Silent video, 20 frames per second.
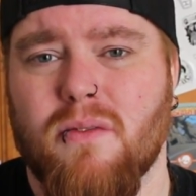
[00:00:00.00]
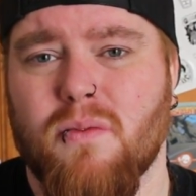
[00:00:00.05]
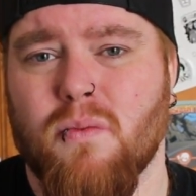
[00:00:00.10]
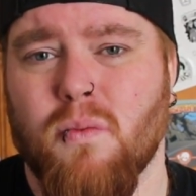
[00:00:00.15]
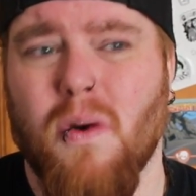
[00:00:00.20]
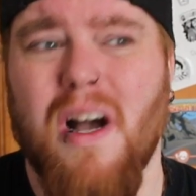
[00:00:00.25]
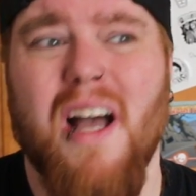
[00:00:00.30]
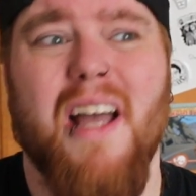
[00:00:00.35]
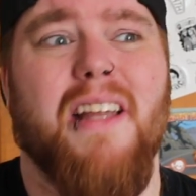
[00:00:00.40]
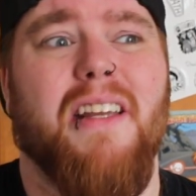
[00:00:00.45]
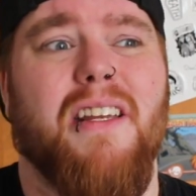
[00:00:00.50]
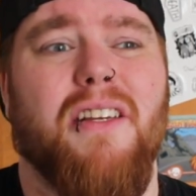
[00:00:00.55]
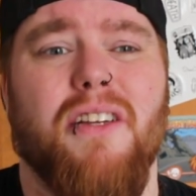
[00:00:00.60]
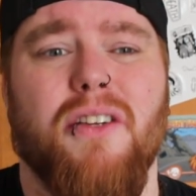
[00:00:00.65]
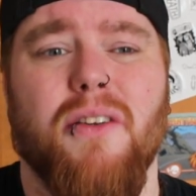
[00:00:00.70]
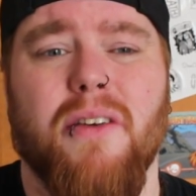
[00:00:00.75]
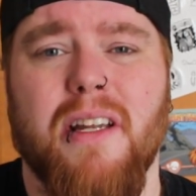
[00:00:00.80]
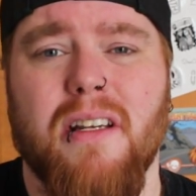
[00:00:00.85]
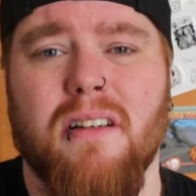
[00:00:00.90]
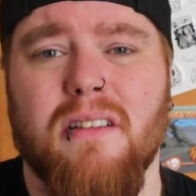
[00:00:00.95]
Why did you
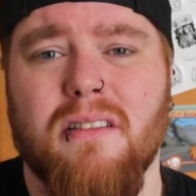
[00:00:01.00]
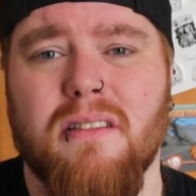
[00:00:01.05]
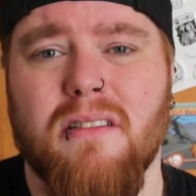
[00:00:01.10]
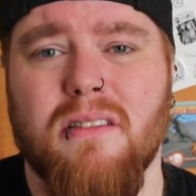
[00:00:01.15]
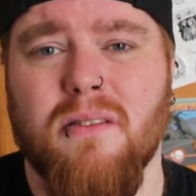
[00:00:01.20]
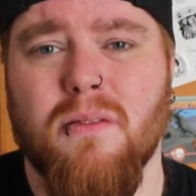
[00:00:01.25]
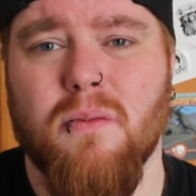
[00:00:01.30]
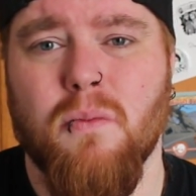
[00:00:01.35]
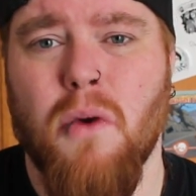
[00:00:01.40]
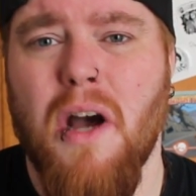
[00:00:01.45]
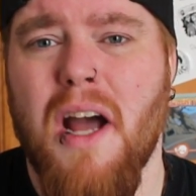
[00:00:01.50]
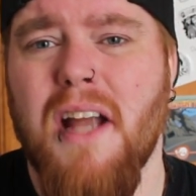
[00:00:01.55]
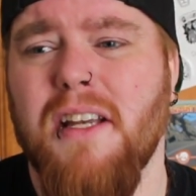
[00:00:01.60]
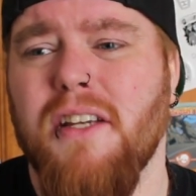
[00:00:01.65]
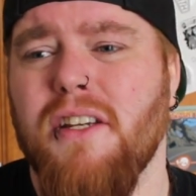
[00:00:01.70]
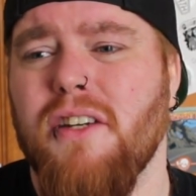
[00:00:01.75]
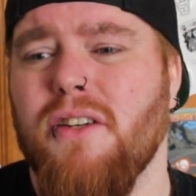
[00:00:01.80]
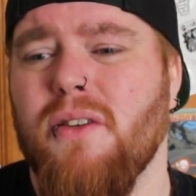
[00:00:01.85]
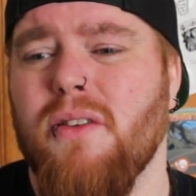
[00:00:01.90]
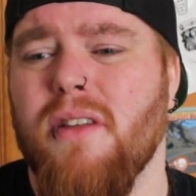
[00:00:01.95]
do it? Why
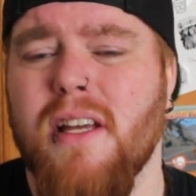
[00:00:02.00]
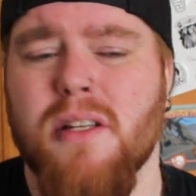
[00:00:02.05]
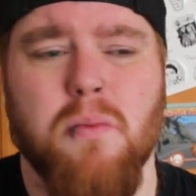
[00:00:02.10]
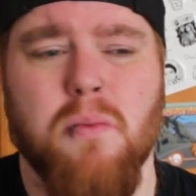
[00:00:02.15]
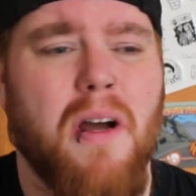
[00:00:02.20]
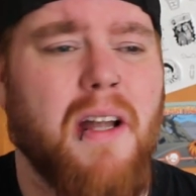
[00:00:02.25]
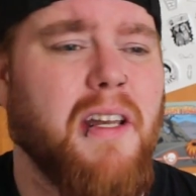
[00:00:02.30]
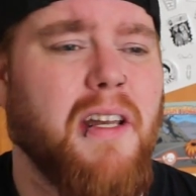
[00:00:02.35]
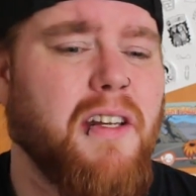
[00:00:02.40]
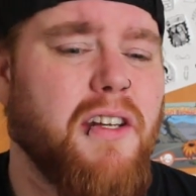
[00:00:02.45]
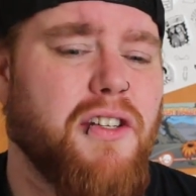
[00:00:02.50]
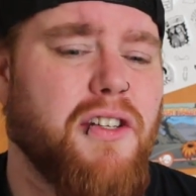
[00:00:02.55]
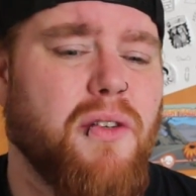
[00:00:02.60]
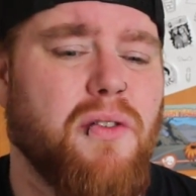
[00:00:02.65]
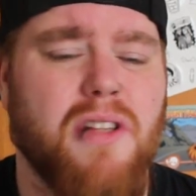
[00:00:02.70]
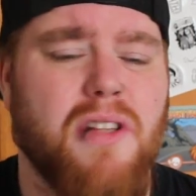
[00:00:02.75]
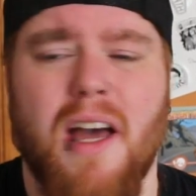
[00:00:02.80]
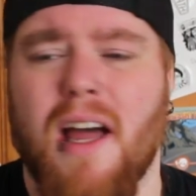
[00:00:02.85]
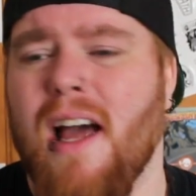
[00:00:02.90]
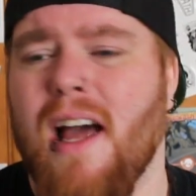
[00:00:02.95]
did you do this? Why did you
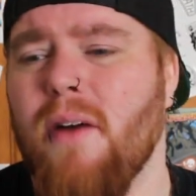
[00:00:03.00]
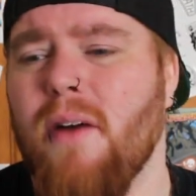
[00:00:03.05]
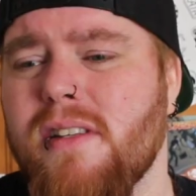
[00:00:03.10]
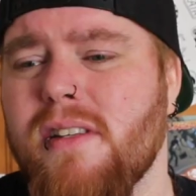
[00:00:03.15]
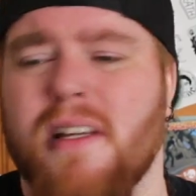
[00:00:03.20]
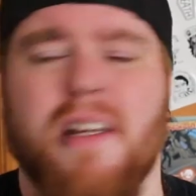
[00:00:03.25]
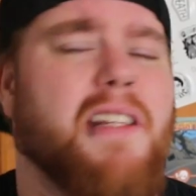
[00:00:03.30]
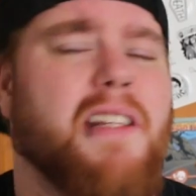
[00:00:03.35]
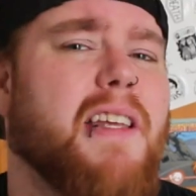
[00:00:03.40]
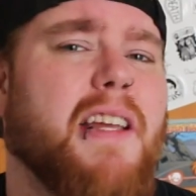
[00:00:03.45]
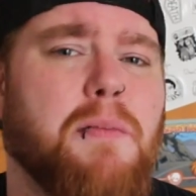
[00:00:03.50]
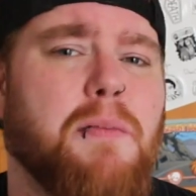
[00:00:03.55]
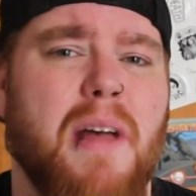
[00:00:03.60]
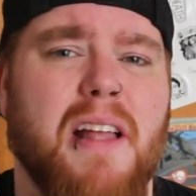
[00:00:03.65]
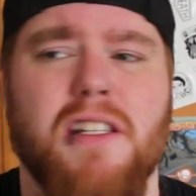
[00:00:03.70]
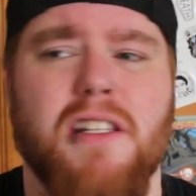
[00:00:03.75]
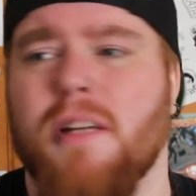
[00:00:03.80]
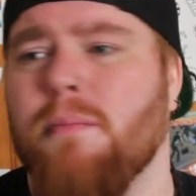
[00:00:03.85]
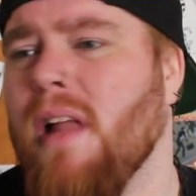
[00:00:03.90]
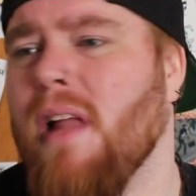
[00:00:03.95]
choose that? it? Is it
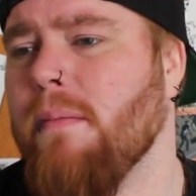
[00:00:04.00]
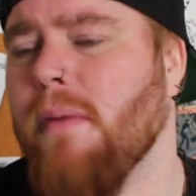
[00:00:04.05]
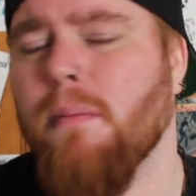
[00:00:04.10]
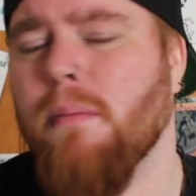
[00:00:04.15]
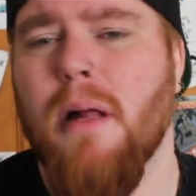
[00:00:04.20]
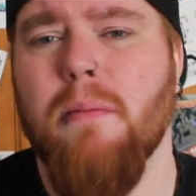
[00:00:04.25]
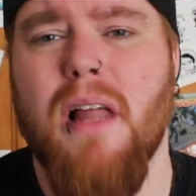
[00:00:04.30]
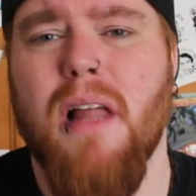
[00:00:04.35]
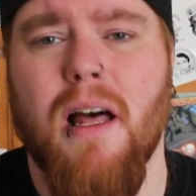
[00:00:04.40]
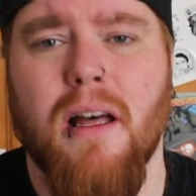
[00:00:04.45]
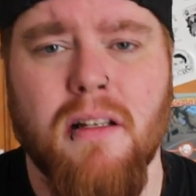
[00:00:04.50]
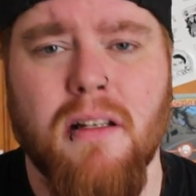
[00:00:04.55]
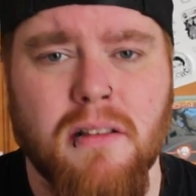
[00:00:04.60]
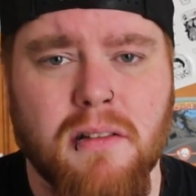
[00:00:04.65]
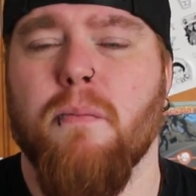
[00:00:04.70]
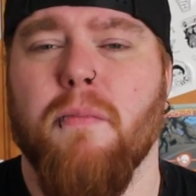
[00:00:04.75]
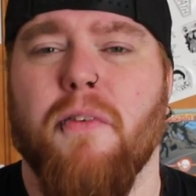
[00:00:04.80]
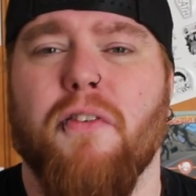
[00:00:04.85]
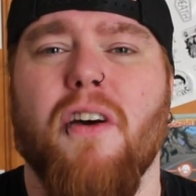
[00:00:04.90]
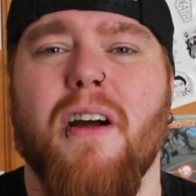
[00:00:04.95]
expensive? Blah blah blah blah.
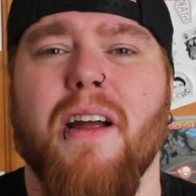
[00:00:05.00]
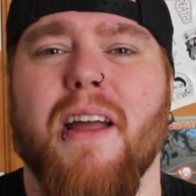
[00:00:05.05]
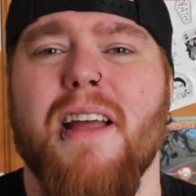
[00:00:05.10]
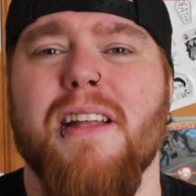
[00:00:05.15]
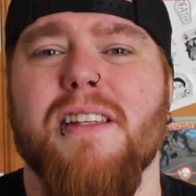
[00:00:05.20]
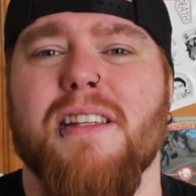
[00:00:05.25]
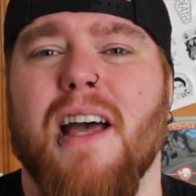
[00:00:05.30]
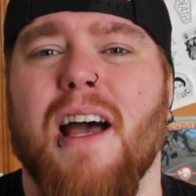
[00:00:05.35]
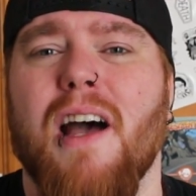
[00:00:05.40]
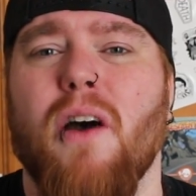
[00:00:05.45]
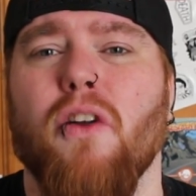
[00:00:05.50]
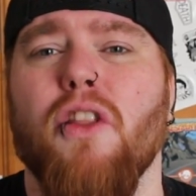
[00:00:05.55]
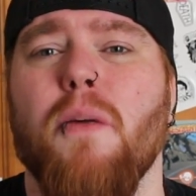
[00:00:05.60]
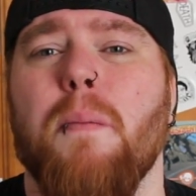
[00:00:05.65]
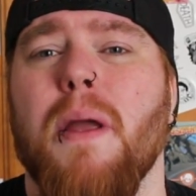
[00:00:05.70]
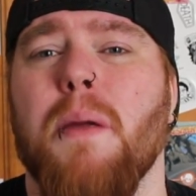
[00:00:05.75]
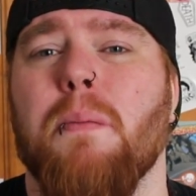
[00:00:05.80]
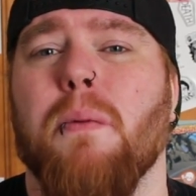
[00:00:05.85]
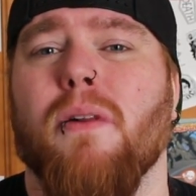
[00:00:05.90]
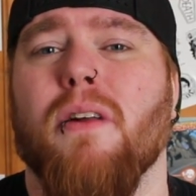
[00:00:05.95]
Before I get into how other
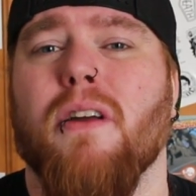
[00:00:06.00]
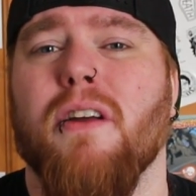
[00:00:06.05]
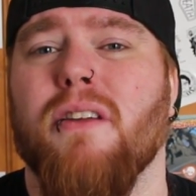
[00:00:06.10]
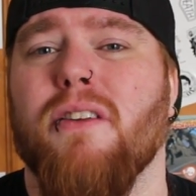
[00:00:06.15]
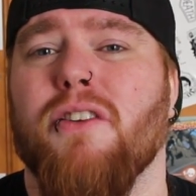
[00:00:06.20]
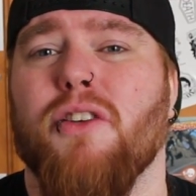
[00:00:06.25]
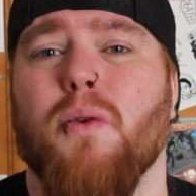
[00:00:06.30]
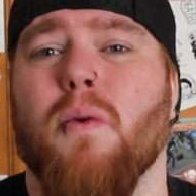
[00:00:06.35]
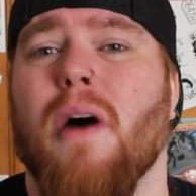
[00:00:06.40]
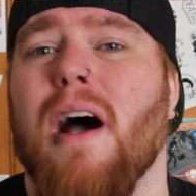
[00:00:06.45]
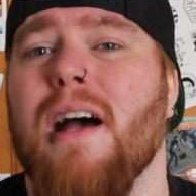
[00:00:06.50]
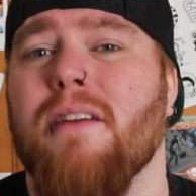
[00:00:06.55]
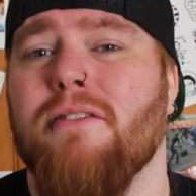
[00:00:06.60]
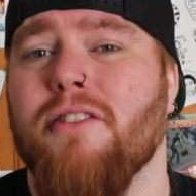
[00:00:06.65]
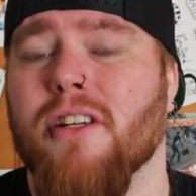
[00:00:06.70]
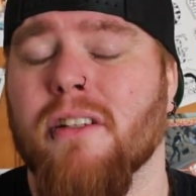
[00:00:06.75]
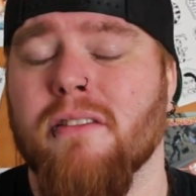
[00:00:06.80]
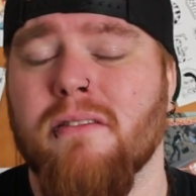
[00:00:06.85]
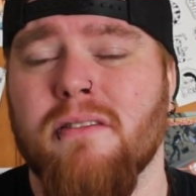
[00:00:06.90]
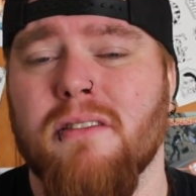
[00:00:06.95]
people can do what I've
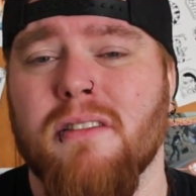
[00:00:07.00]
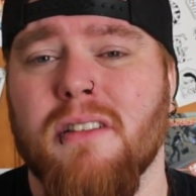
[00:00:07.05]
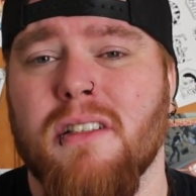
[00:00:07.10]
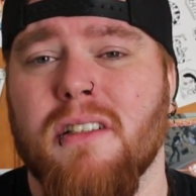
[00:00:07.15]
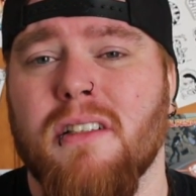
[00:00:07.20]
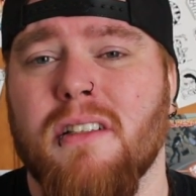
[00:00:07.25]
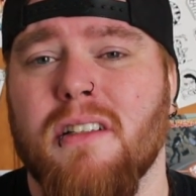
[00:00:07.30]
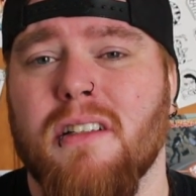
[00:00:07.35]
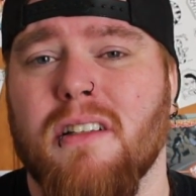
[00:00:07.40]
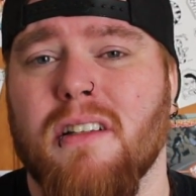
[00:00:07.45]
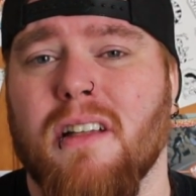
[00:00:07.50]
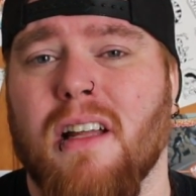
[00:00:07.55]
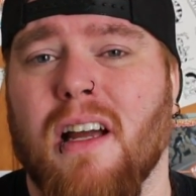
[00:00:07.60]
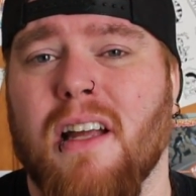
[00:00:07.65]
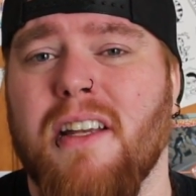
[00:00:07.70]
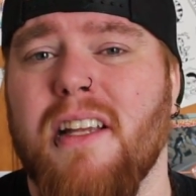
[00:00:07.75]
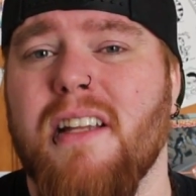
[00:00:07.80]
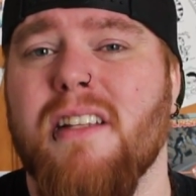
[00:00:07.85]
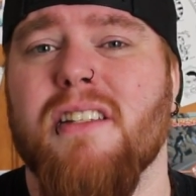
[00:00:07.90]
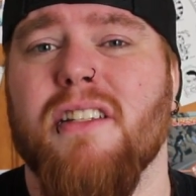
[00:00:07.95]
done, I
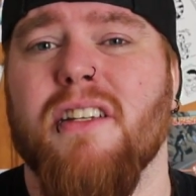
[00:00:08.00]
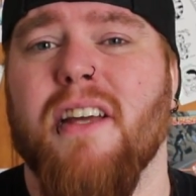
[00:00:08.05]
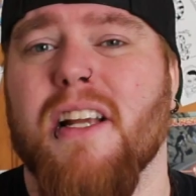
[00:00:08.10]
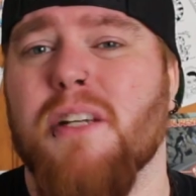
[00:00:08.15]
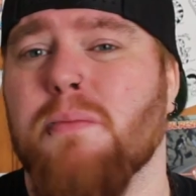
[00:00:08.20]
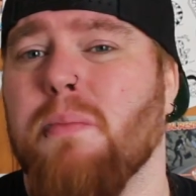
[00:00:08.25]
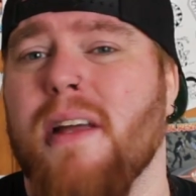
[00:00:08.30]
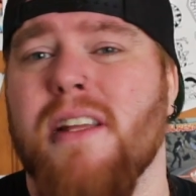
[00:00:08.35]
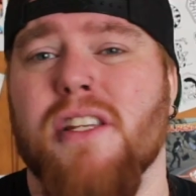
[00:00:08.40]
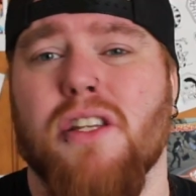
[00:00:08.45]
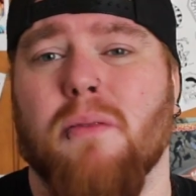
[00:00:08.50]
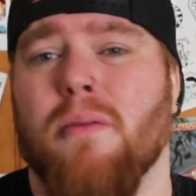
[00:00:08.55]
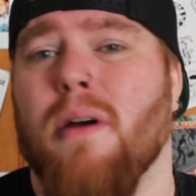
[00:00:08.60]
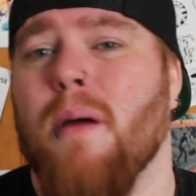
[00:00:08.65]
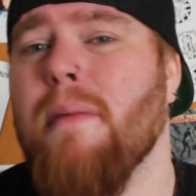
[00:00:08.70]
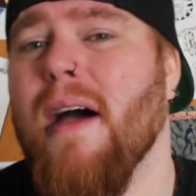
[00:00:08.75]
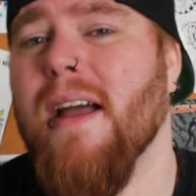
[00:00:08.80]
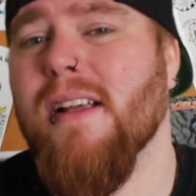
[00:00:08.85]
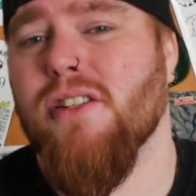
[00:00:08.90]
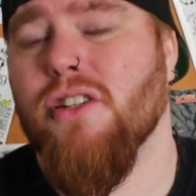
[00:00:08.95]
need to explain some
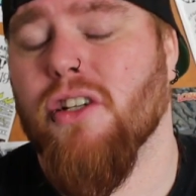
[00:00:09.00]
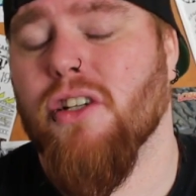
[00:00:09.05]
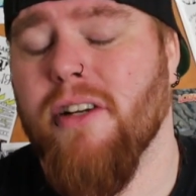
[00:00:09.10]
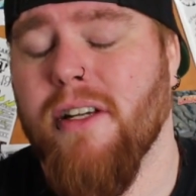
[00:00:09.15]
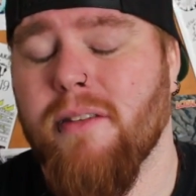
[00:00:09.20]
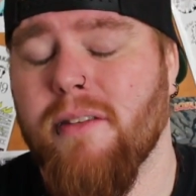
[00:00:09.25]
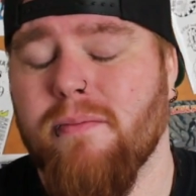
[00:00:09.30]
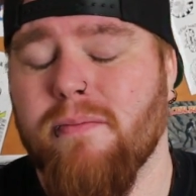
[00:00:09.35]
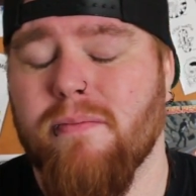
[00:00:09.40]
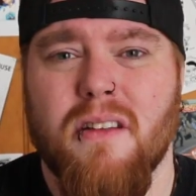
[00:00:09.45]
of my backstory.